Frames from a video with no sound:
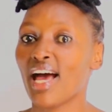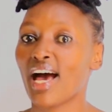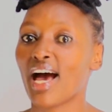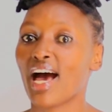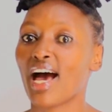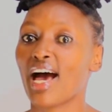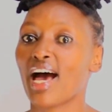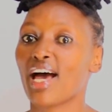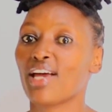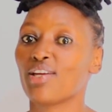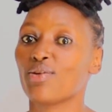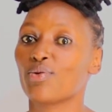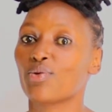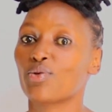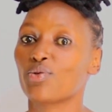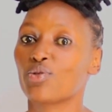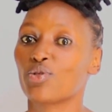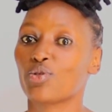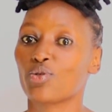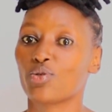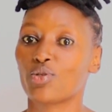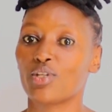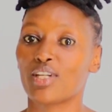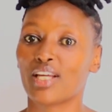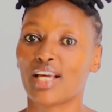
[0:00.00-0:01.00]
You
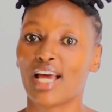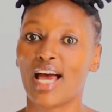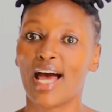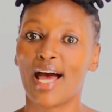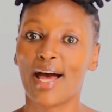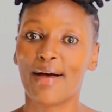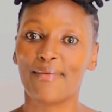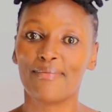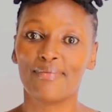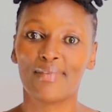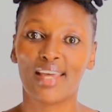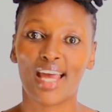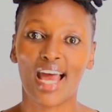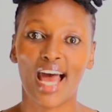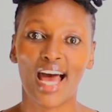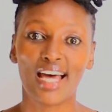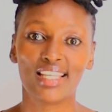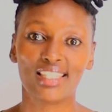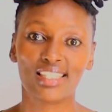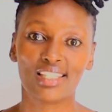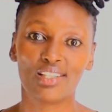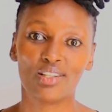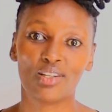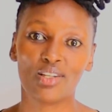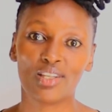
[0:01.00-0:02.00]
should come
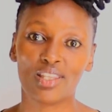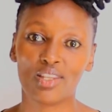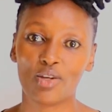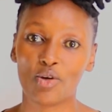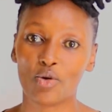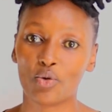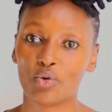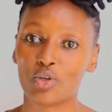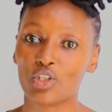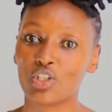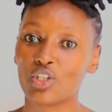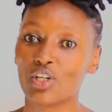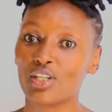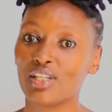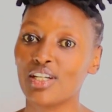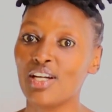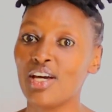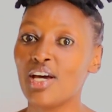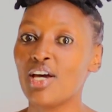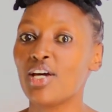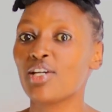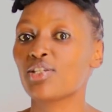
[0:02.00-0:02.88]
ask your question